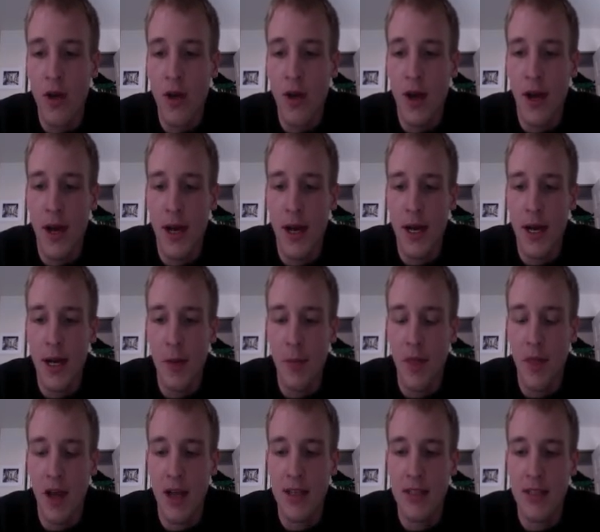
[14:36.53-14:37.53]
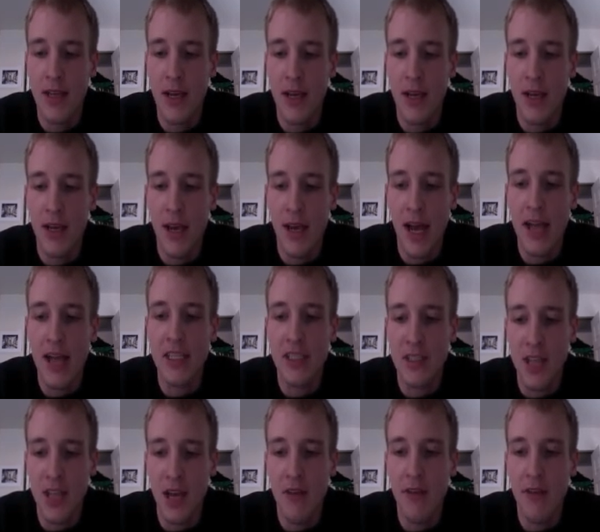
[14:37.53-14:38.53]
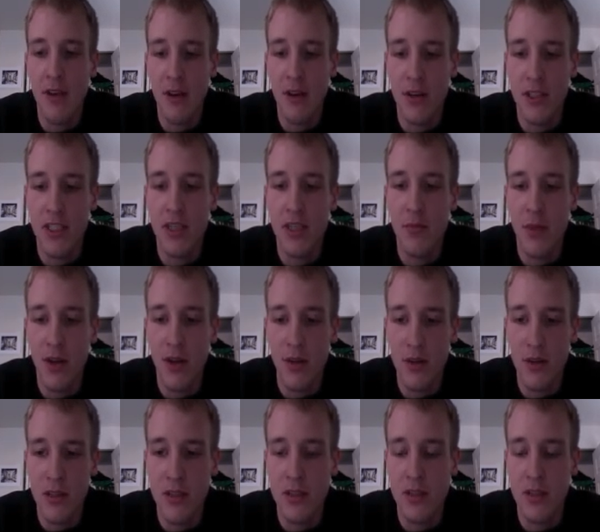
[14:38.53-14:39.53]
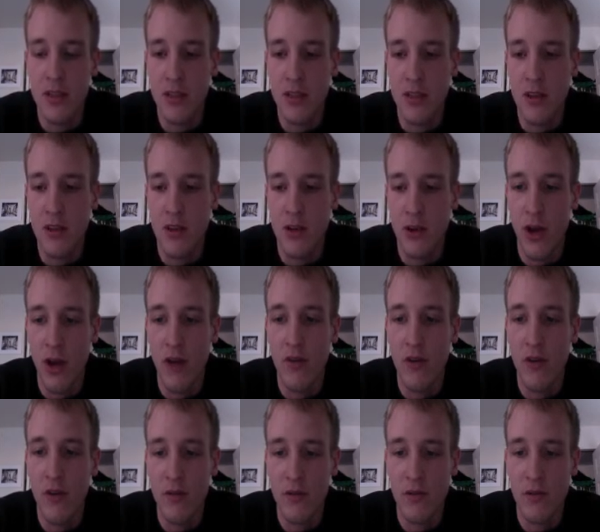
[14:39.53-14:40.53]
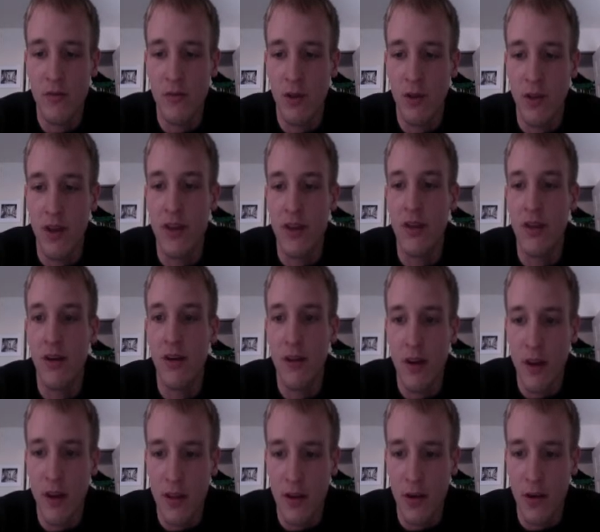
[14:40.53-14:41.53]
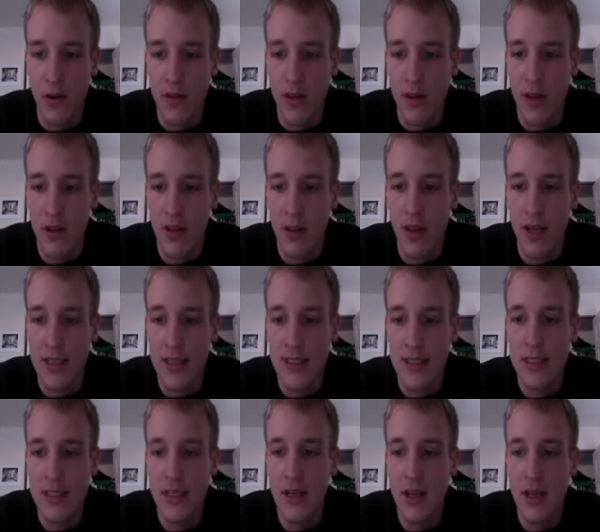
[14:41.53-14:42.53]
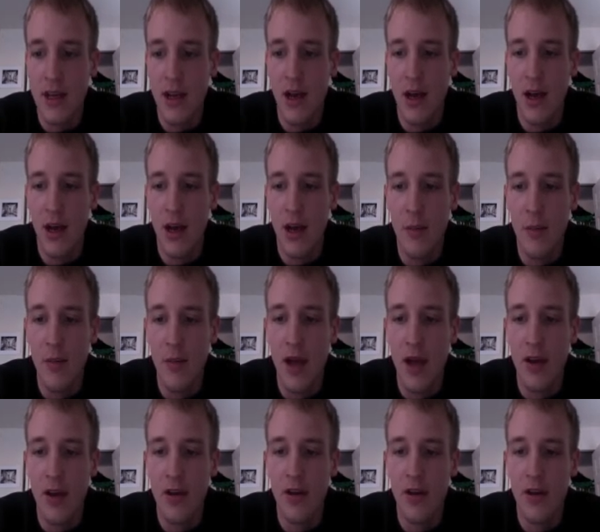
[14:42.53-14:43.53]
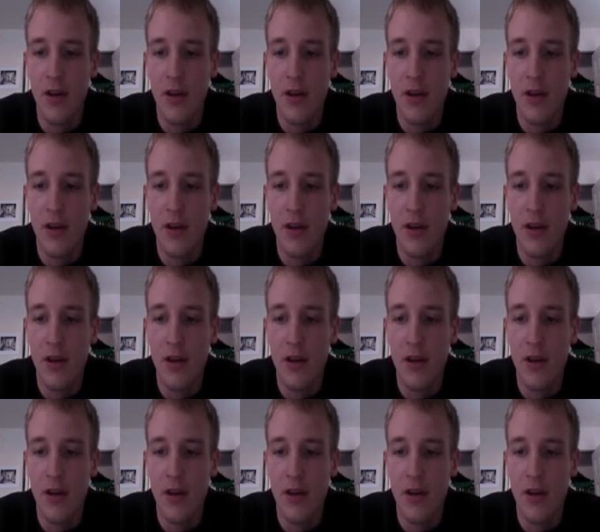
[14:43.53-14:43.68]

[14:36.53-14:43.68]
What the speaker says: that day, not just having your cheat meal and you haven't really done anything all day. That's not good.